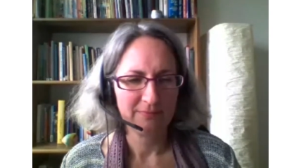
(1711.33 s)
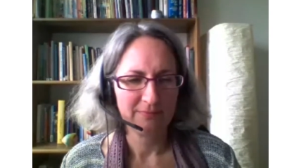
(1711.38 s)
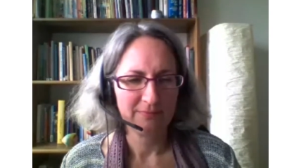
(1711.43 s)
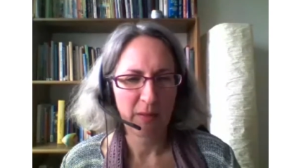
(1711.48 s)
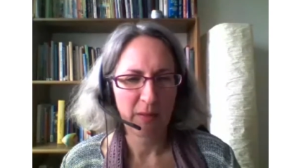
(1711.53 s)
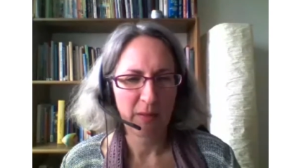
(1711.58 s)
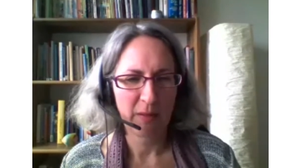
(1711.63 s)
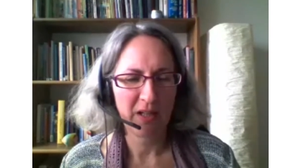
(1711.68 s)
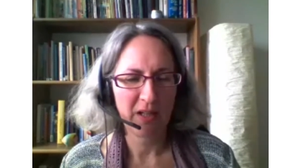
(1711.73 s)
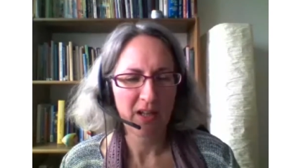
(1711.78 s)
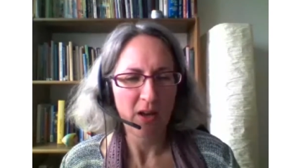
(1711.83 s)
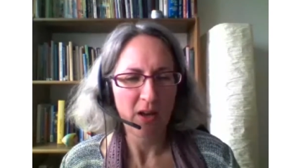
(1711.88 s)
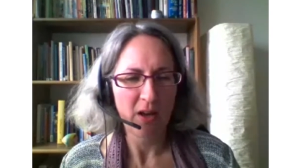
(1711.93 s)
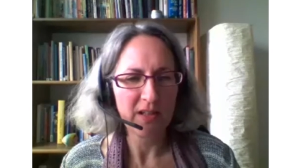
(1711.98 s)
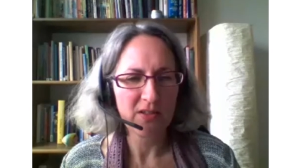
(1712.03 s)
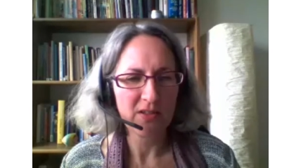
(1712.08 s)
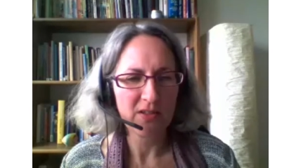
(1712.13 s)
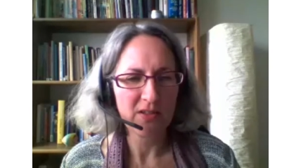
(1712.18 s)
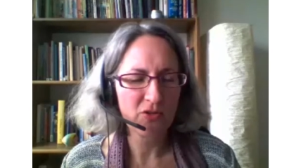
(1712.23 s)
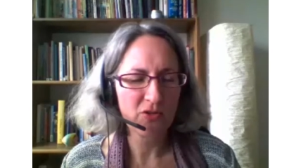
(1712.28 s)
And we're
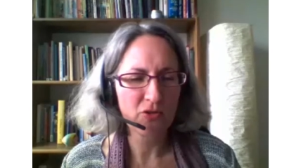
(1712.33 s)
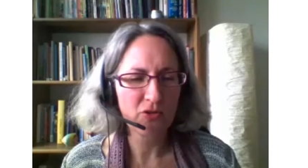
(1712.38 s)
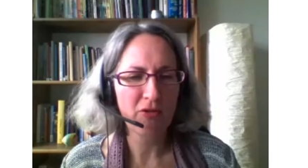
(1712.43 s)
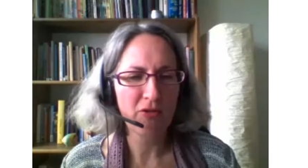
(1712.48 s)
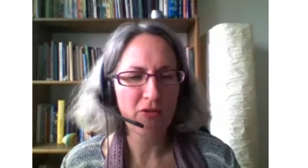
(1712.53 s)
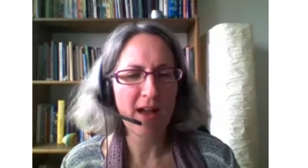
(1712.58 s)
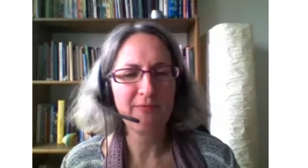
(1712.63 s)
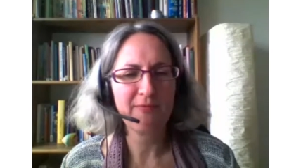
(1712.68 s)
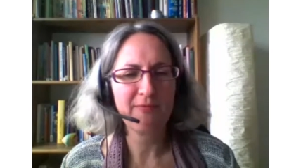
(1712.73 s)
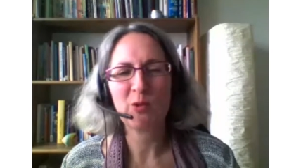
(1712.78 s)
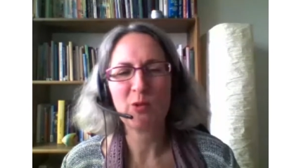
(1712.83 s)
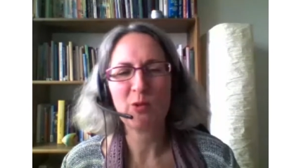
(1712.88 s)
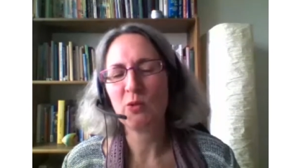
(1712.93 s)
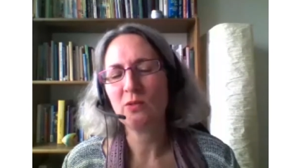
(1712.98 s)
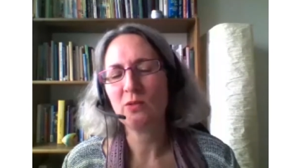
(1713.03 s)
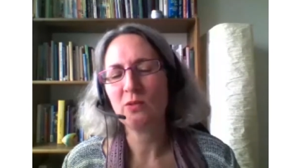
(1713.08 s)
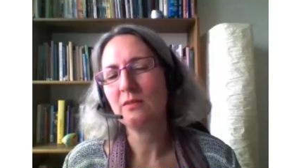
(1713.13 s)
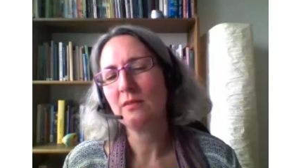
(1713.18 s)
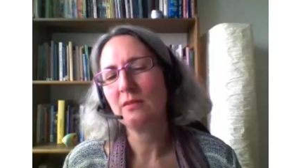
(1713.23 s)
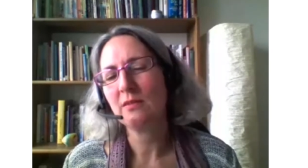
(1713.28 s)
going to
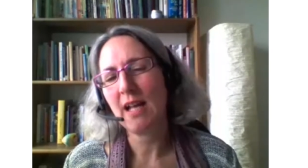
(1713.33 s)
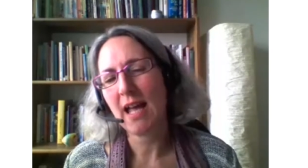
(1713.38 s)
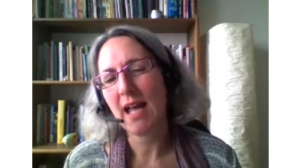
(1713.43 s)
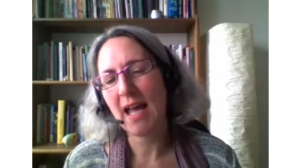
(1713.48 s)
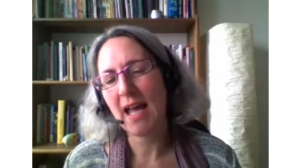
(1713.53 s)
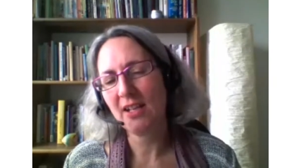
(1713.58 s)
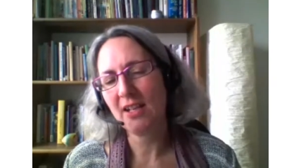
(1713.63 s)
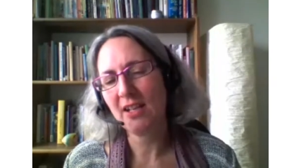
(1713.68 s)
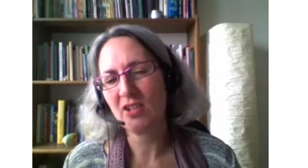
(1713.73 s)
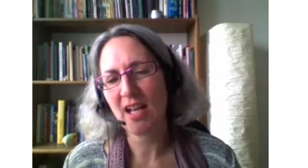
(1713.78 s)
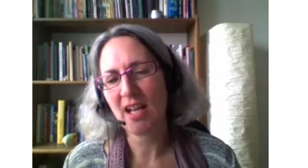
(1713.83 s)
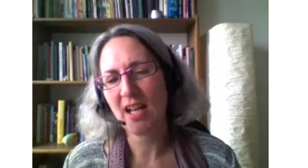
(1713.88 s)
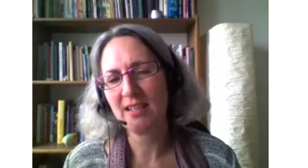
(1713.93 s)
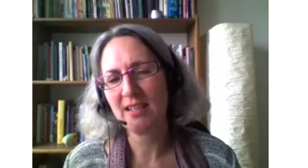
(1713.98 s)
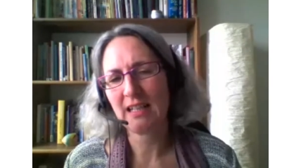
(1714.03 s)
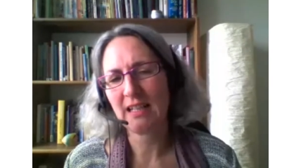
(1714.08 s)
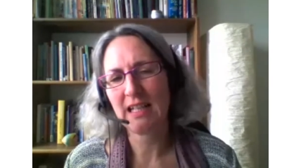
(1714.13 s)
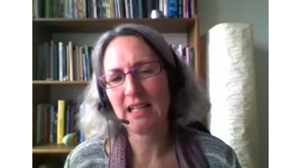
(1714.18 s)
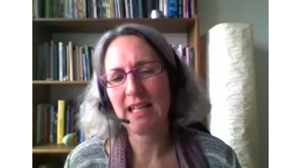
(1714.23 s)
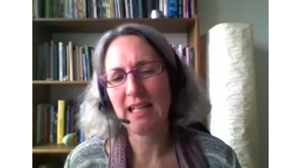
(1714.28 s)
travel
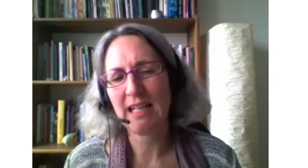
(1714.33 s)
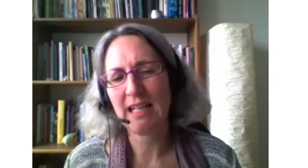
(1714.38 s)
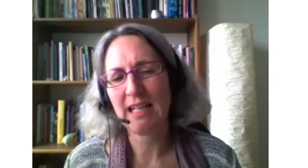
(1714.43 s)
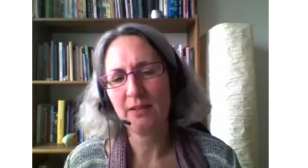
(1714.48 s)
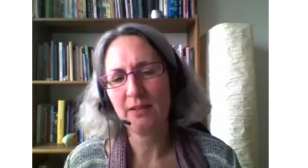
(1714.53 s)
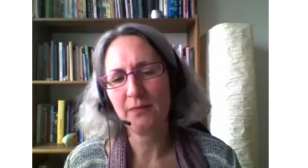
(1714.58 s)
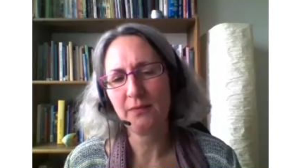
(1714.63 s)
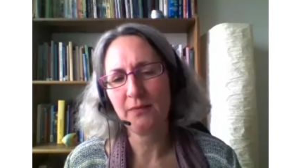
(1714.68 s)
energetically